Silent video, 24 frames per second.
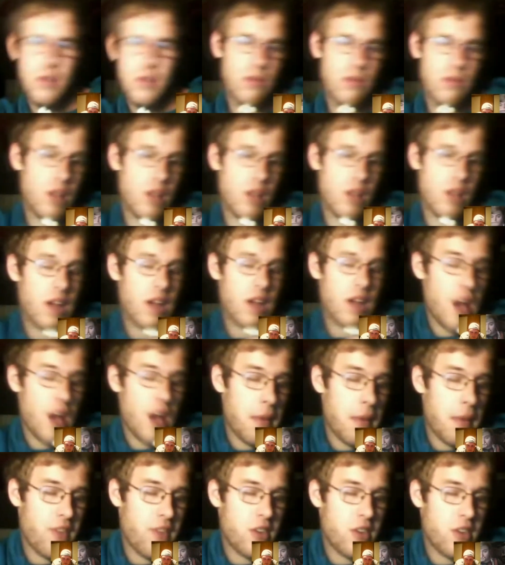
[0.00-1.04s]
like, comment,
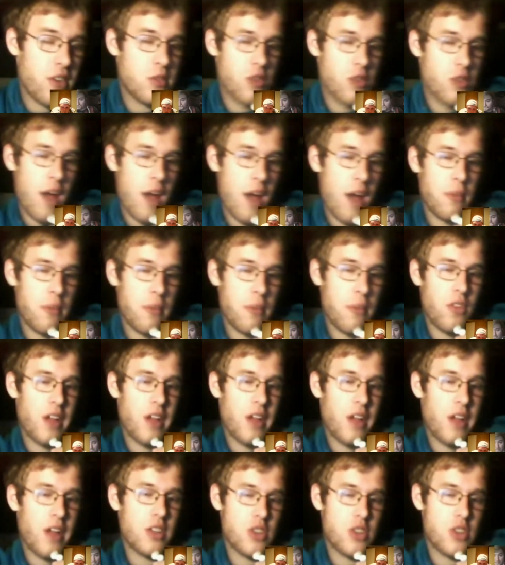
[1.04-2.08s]
favorite, subscribe. If you like
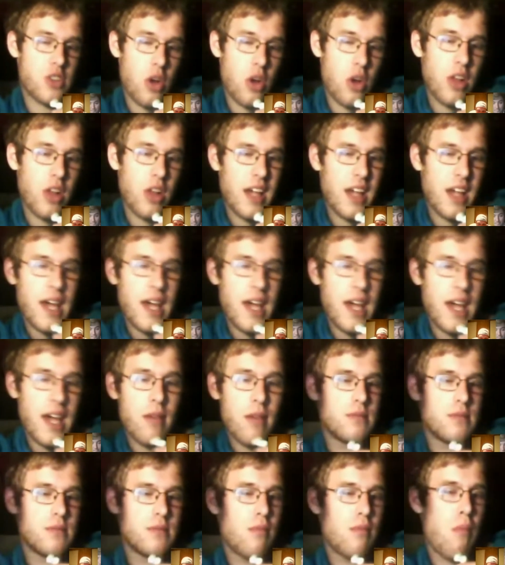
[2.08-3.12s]
the show, like it.
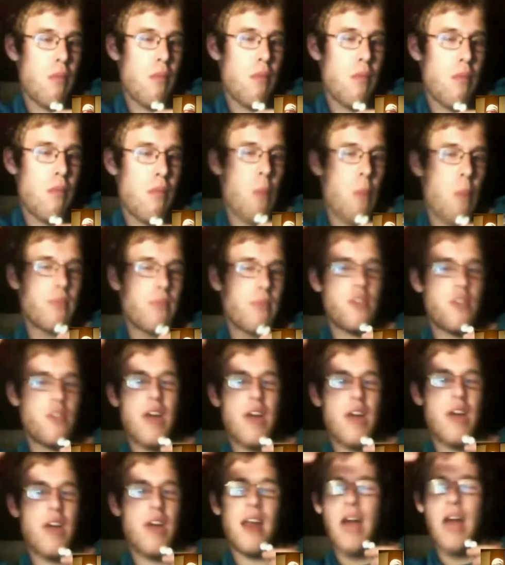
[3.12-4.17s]
If you got
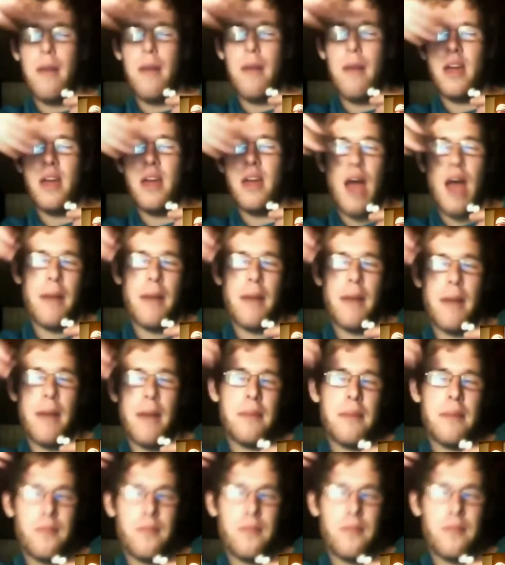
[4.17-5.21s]
a comment, comment.
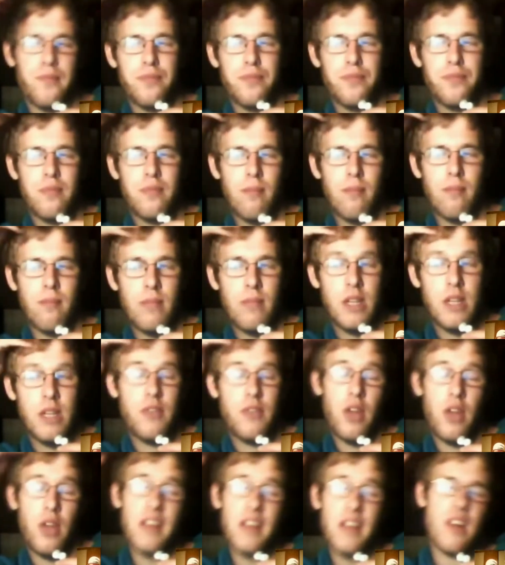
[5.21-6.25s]
If you
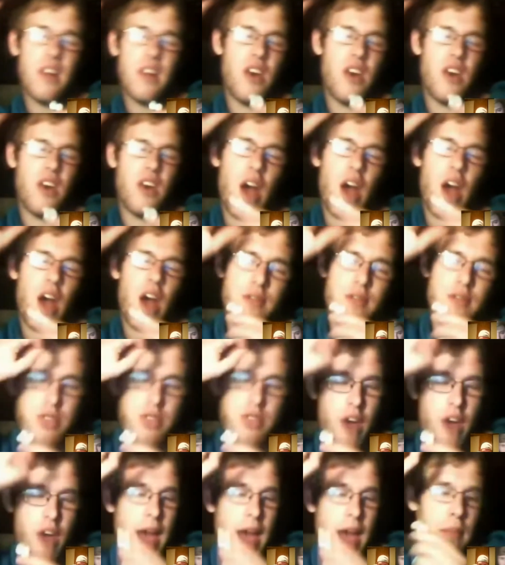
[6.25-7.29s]
liked it enough,
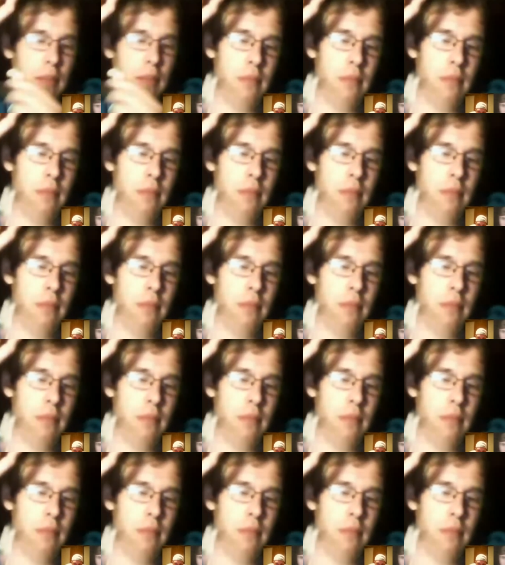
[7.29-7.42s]
subscribe.